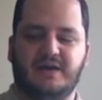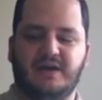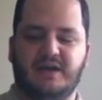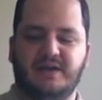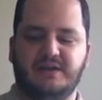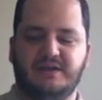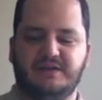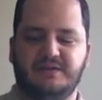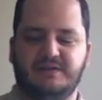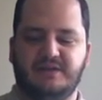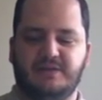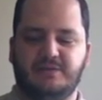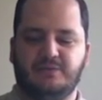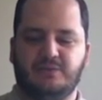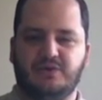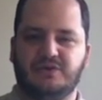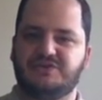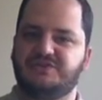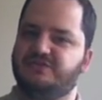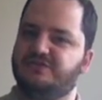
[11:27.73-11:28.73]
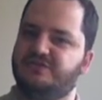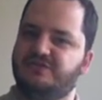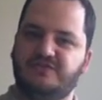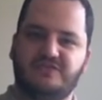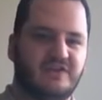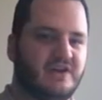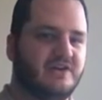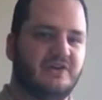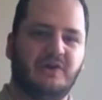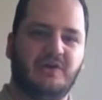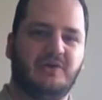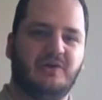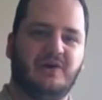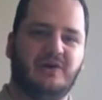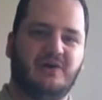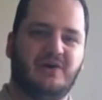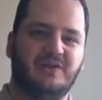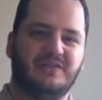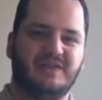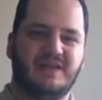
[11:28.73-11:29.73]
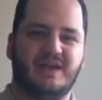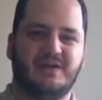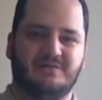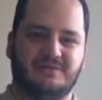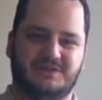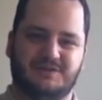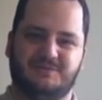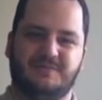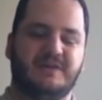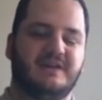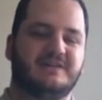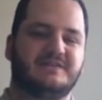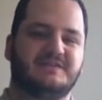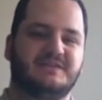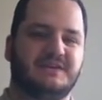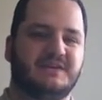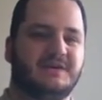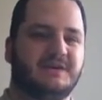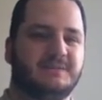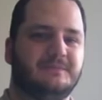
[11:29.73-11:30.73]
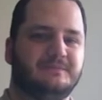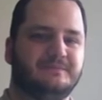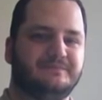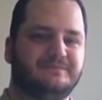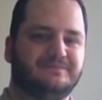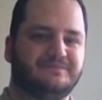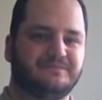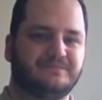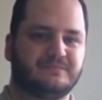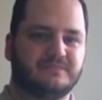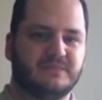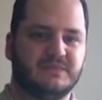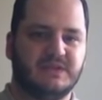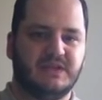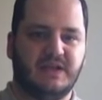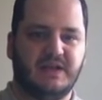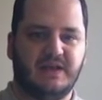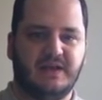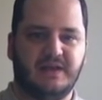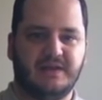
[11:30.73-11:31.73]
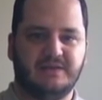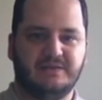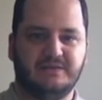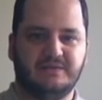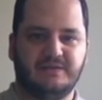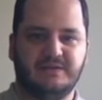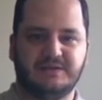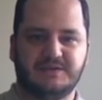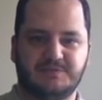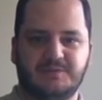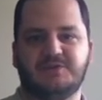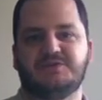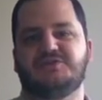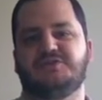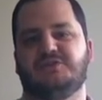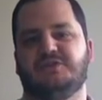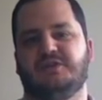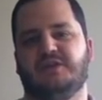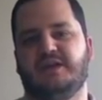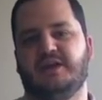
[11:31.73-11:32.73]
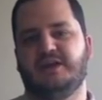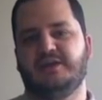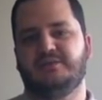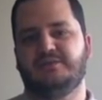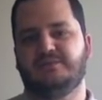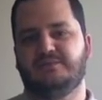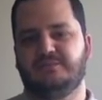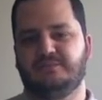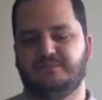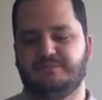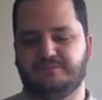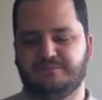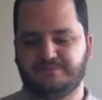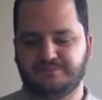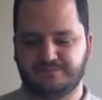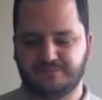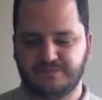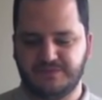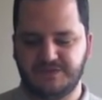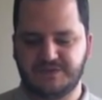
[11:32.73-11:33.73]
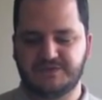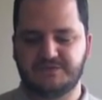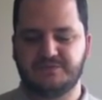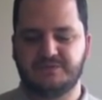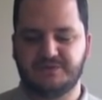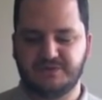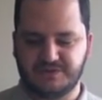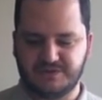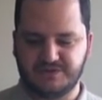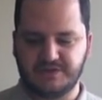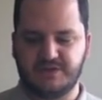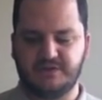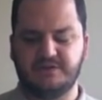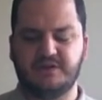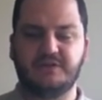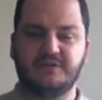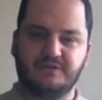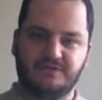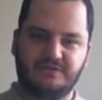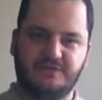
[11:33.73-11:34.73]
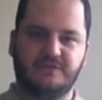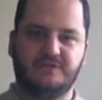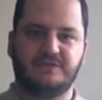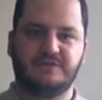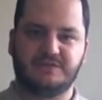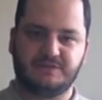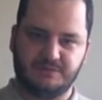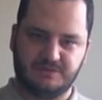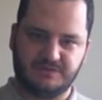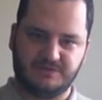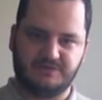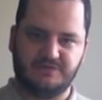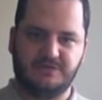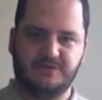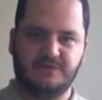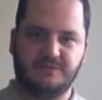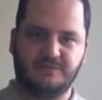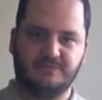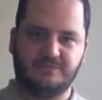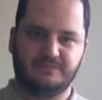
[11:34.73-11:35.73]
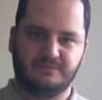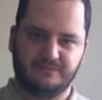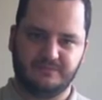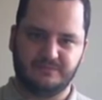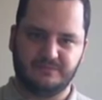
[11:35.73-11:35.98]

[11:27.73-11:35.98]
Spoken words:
And it works very well in that respect, and especially, and this was a film